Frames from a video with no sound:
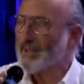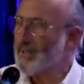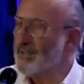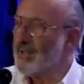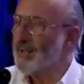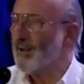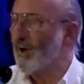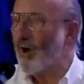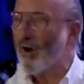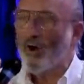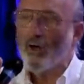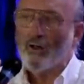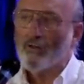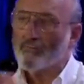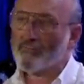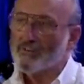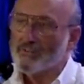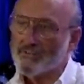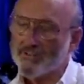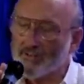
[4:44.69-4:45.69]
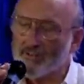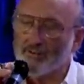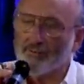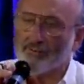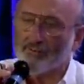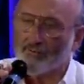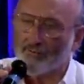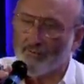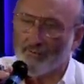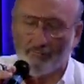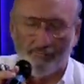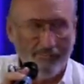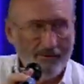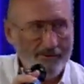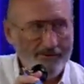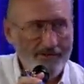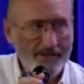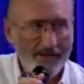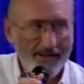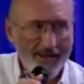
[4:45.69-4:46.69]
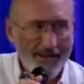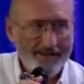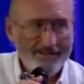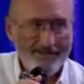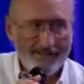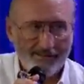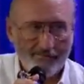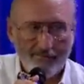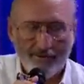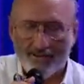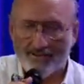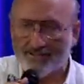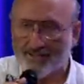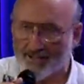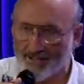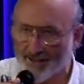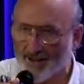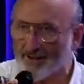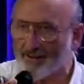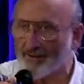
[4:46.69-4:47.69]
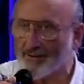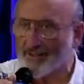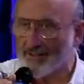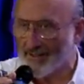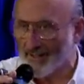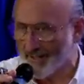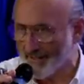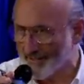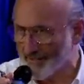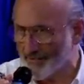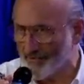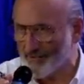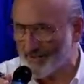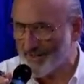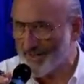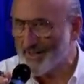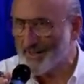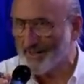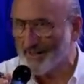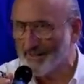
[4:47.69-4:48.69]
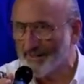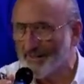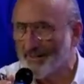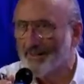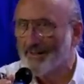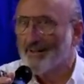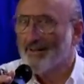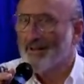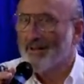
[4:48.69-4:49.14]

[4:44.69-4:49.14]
Yet all of us know that music has the capacity not only to entertain